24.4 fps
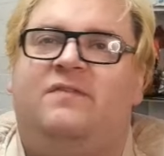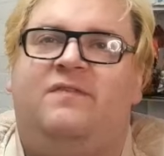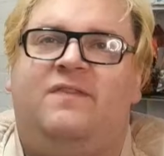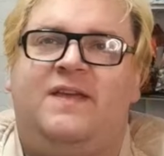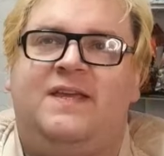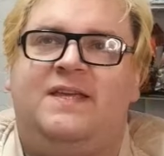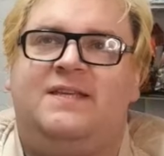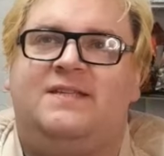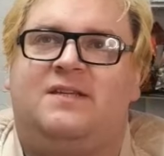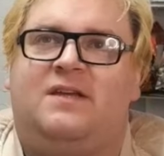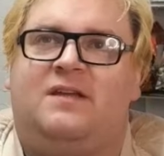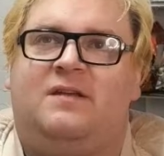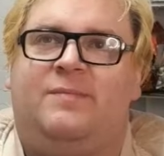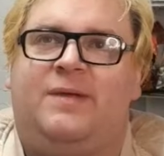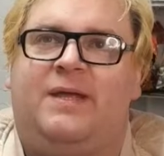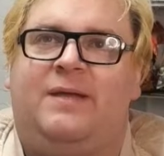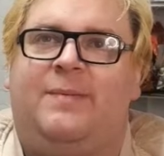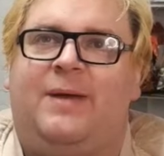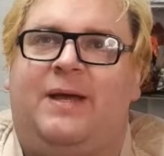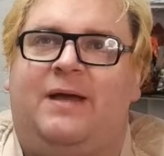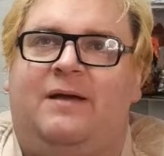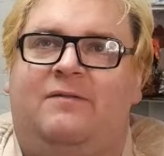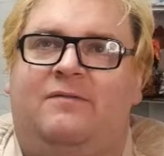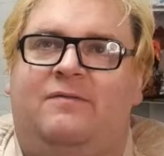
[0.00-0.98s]
your fees are
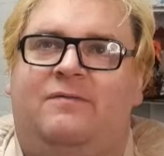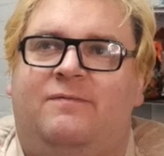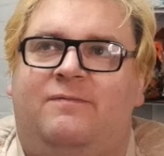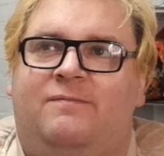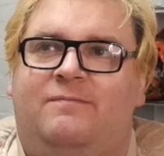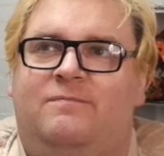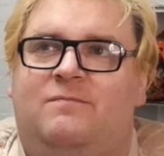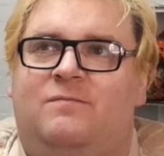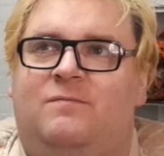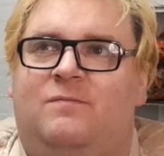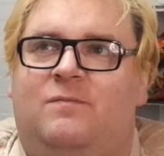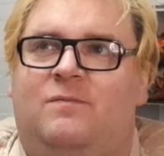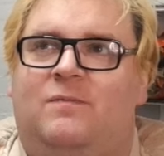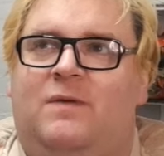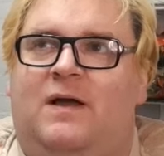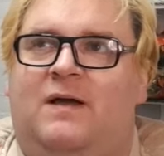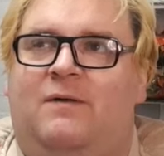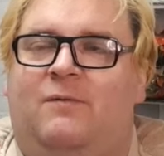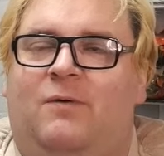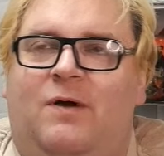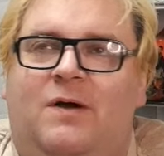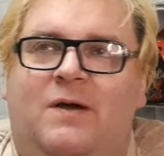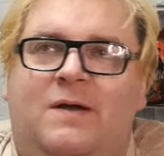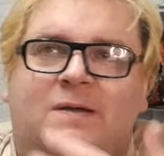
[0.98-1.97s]
going to be about,
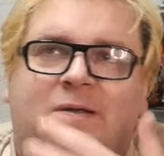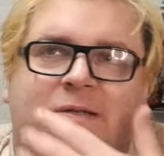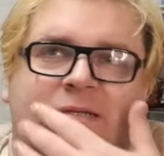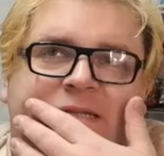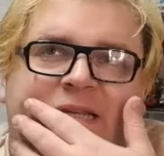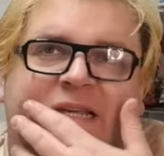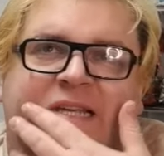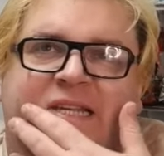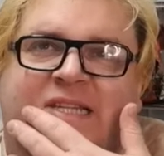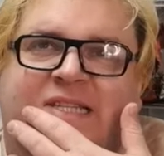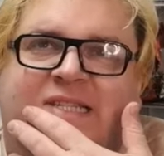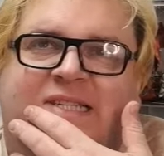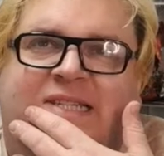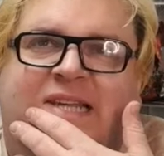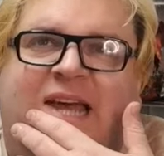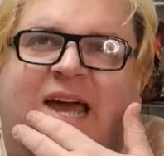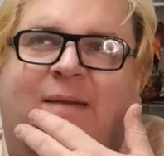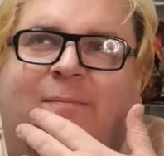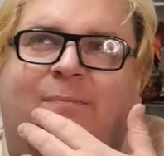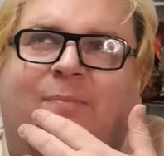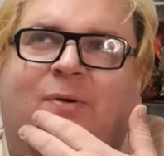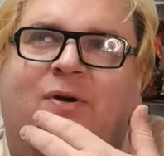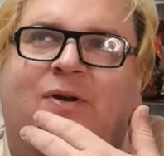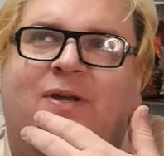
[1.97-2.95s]
what is it? It's
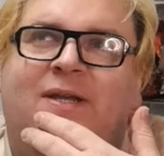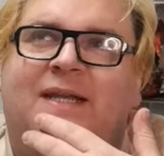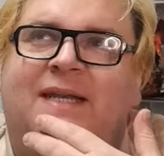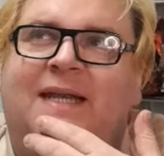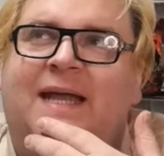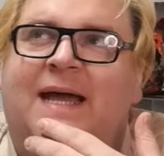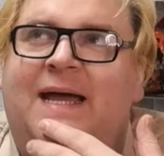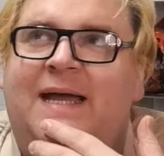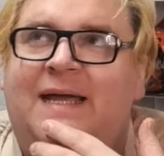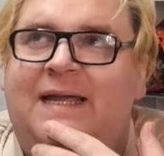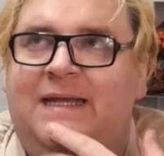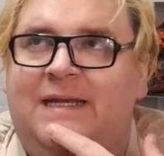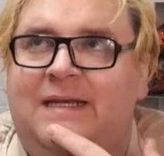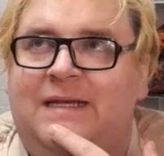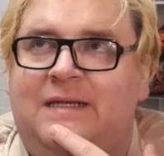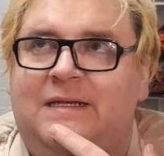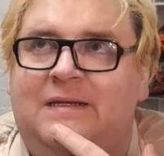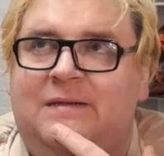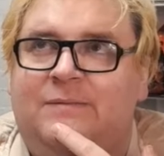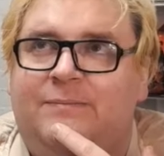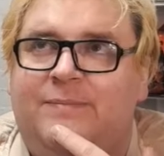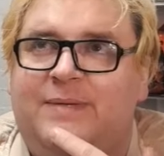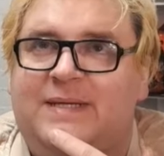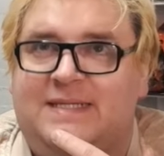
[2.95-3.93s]

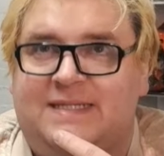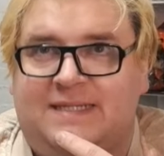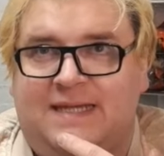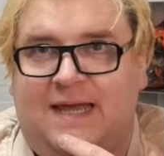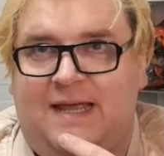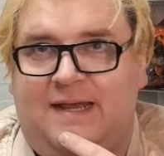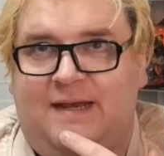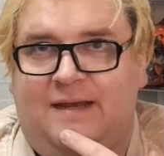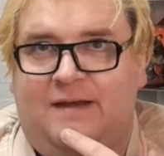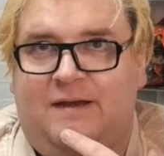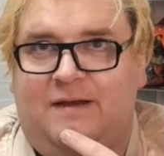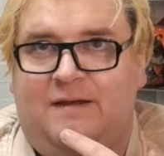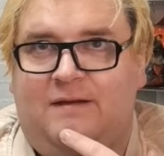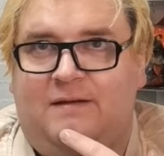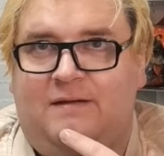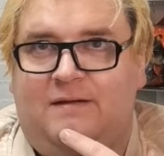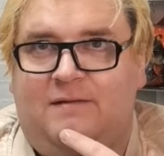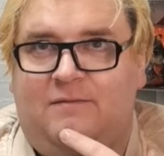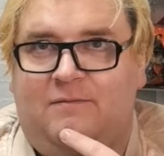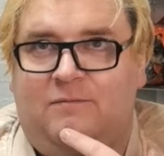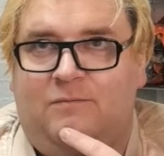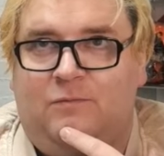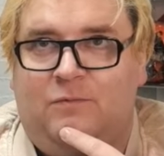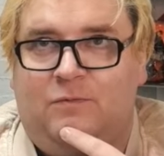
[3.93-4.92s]
10.9%
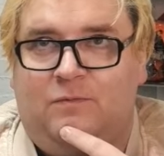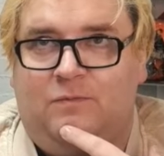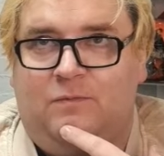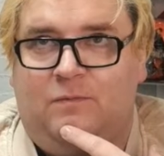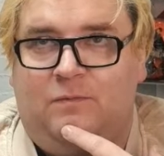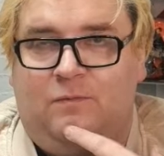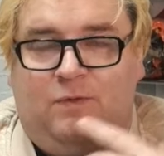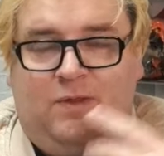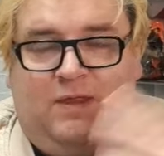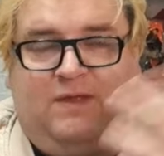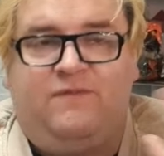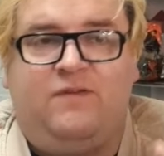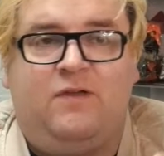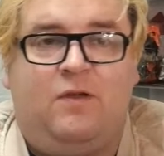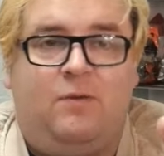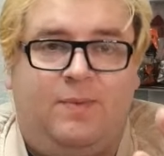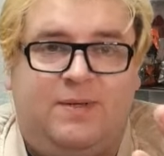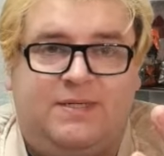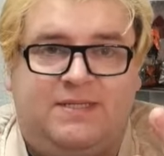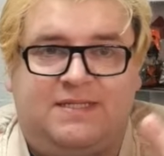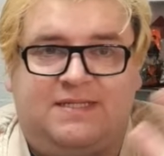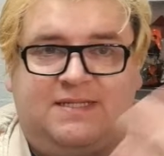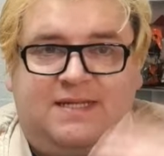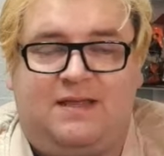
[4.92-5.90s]

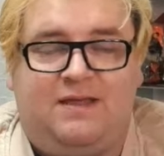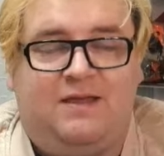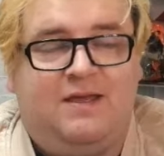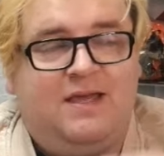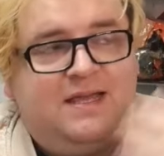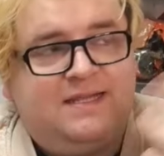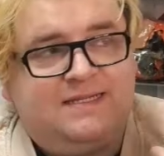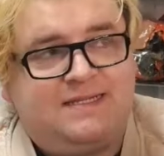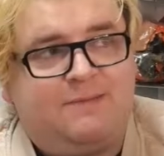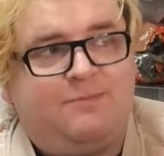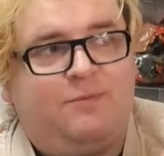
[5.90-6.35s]
if you're a business owner,